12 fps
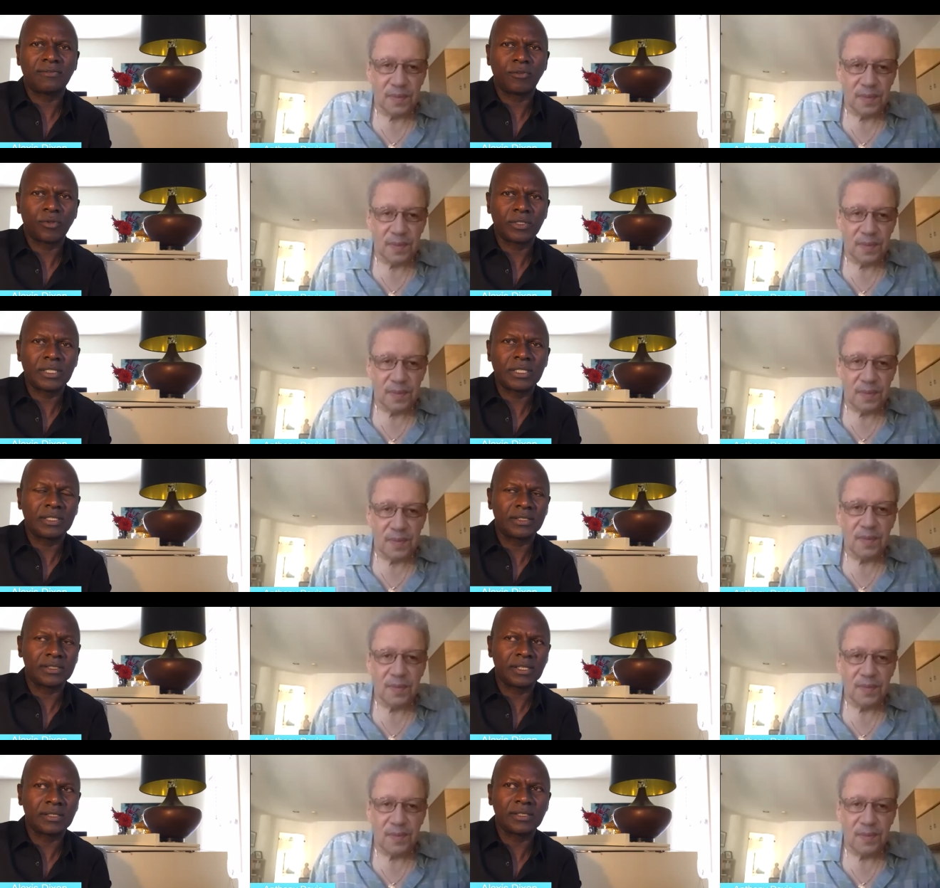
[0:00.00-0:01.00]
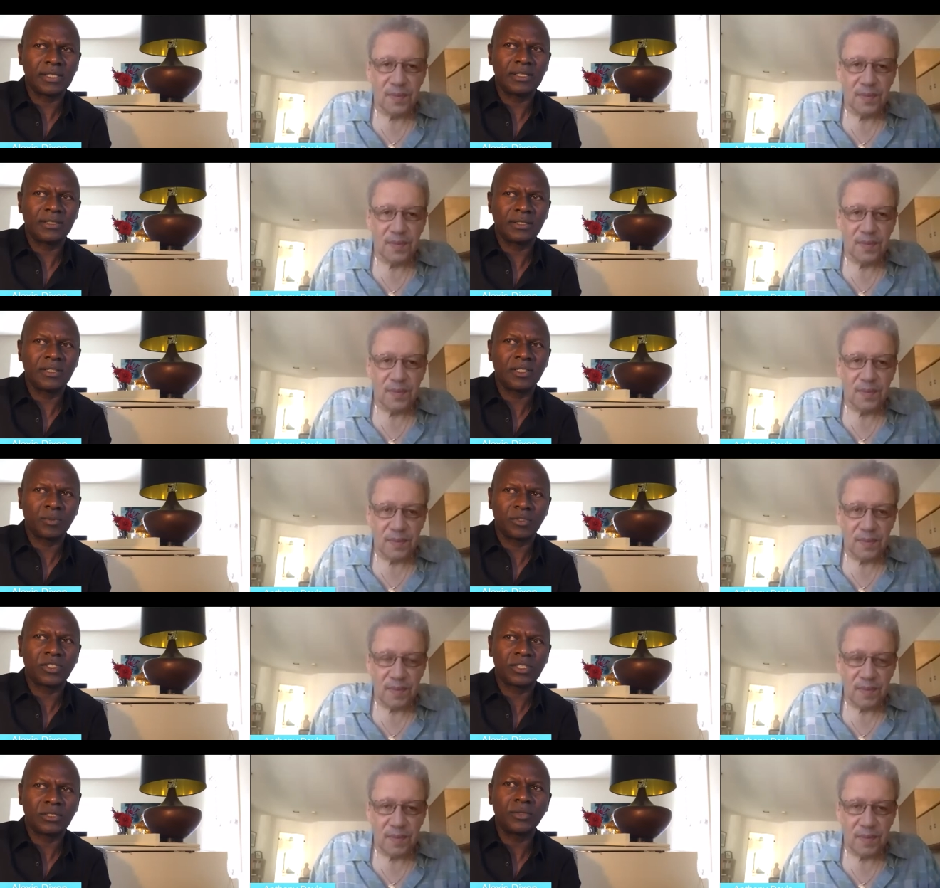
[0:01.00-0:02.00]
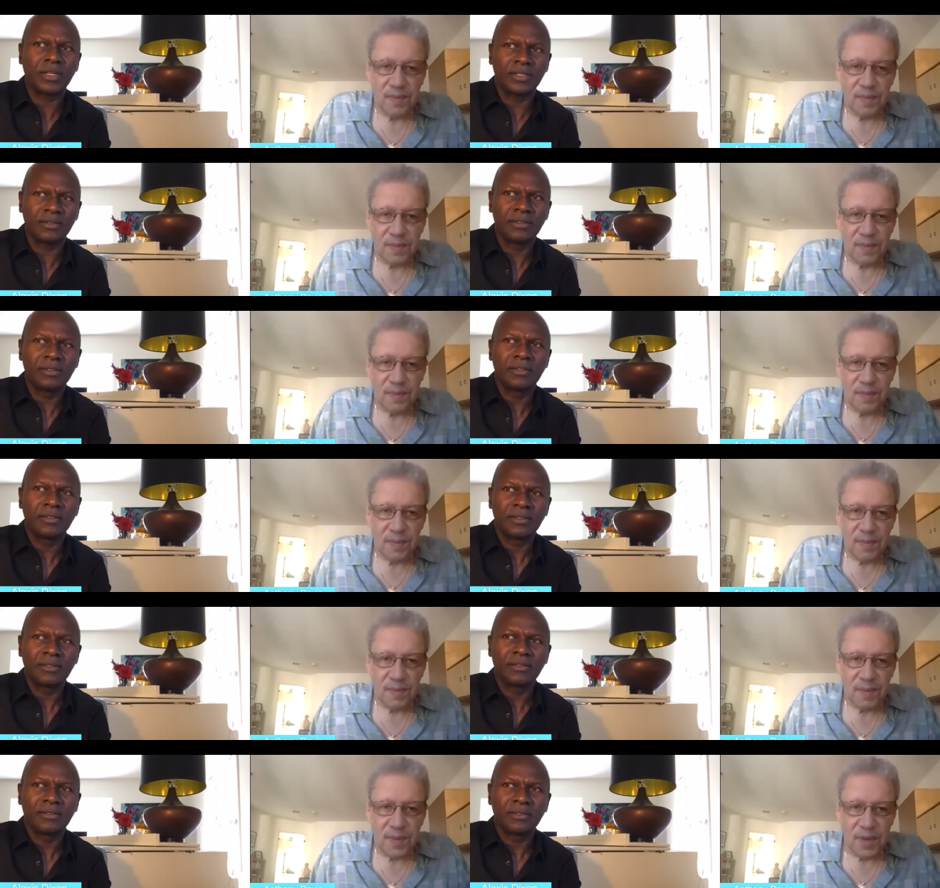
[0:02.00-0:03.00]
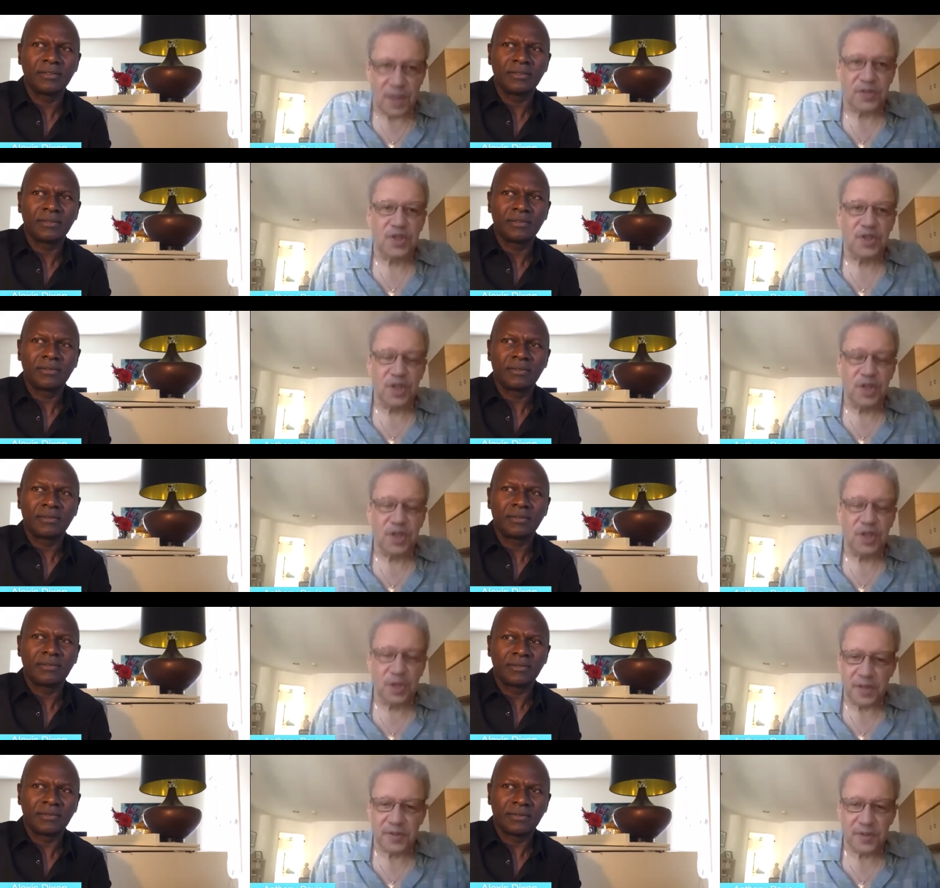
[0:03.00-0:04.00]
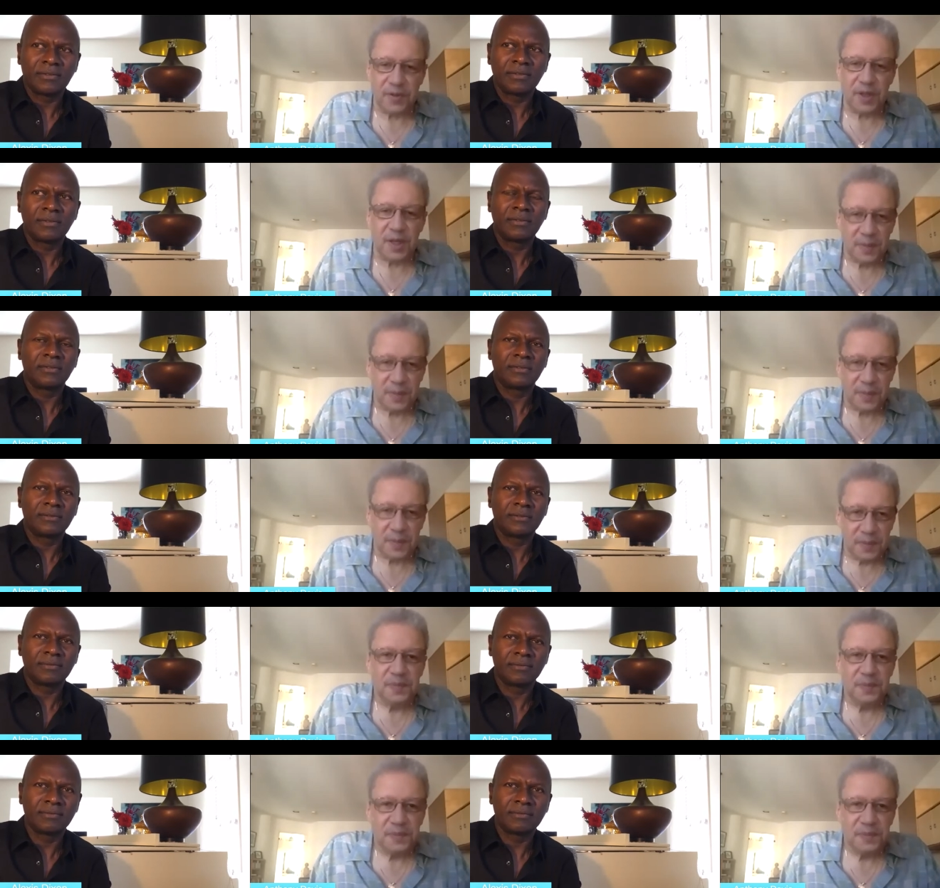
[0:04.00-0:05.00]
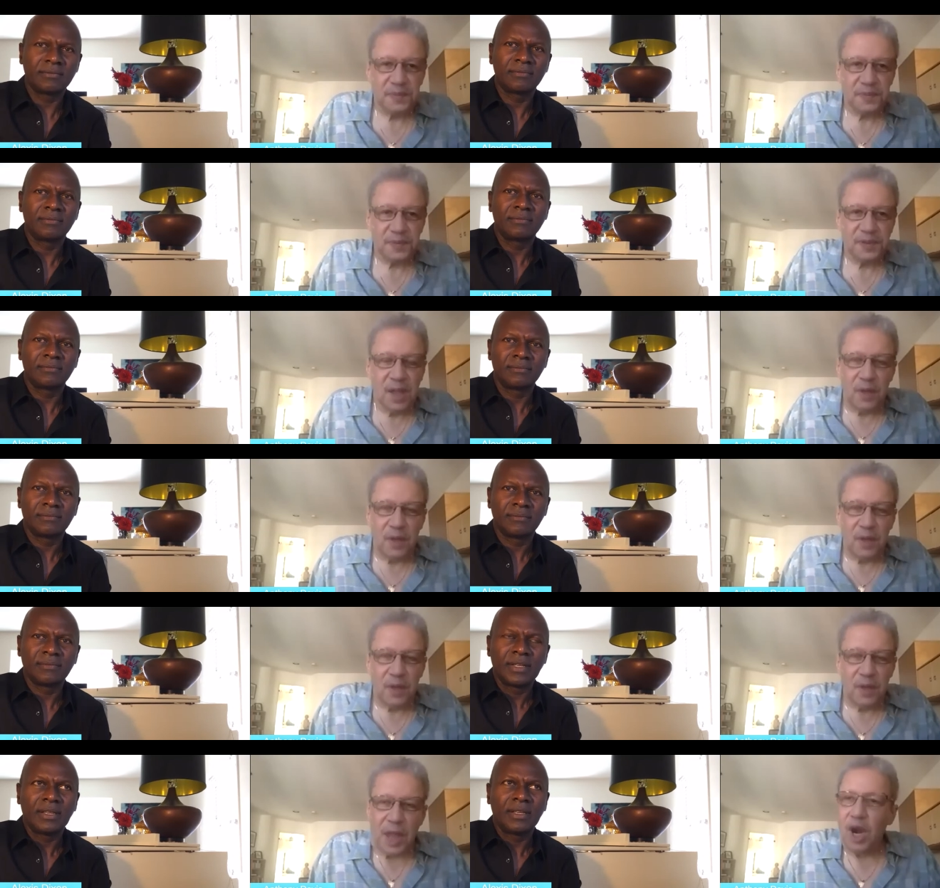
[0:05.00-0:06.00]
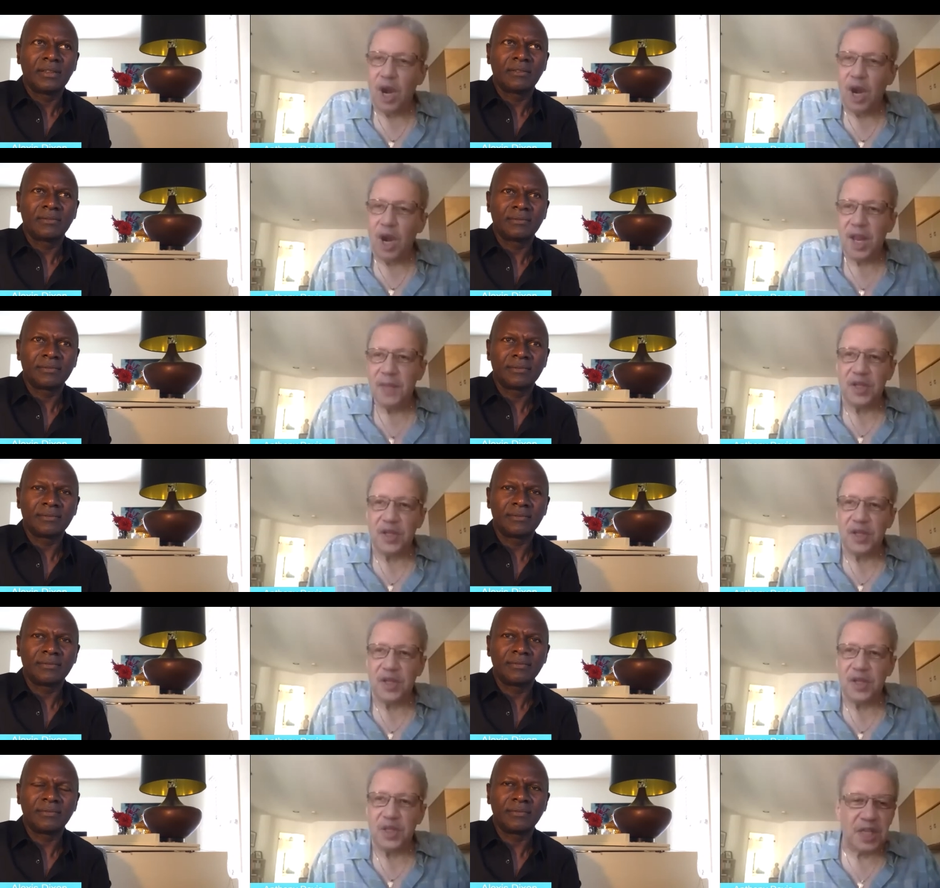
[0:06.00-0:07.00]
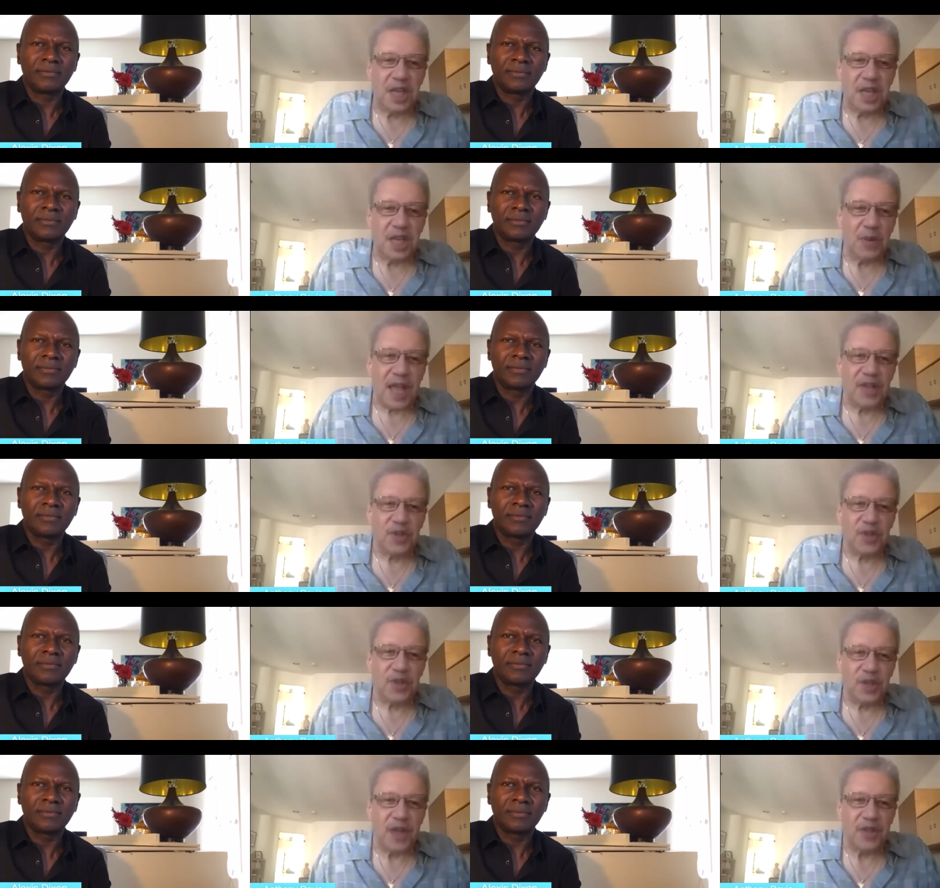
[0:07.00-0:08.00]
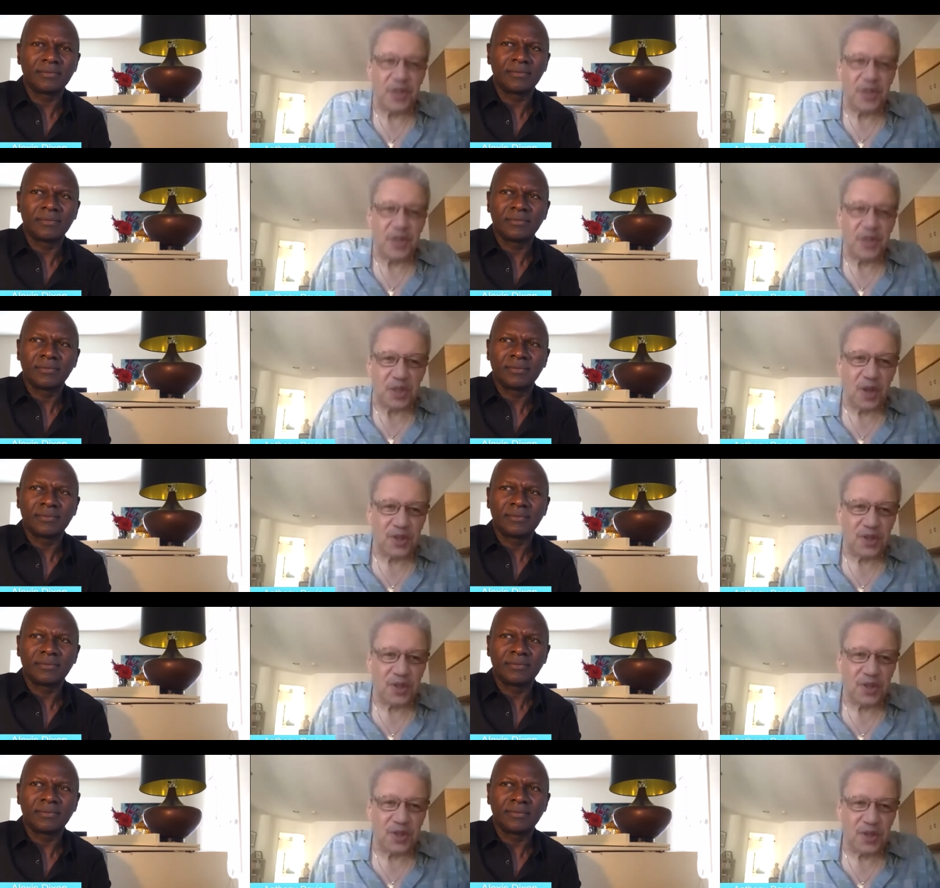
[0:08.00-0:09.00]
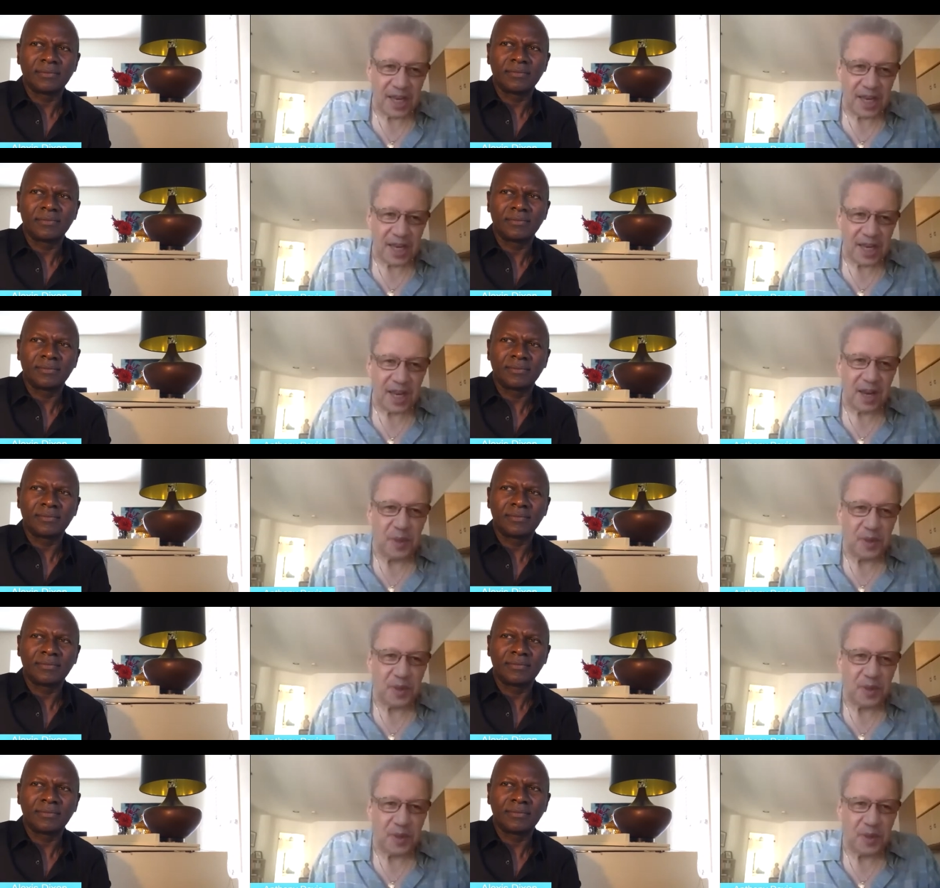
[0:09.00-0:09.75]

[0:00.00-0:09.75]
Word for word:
Speaker 1: 14 and 16 these were children yes children that's
Speaker 2: definitely and one of them, because he was 16, was actually tried as an adult. So he ended up in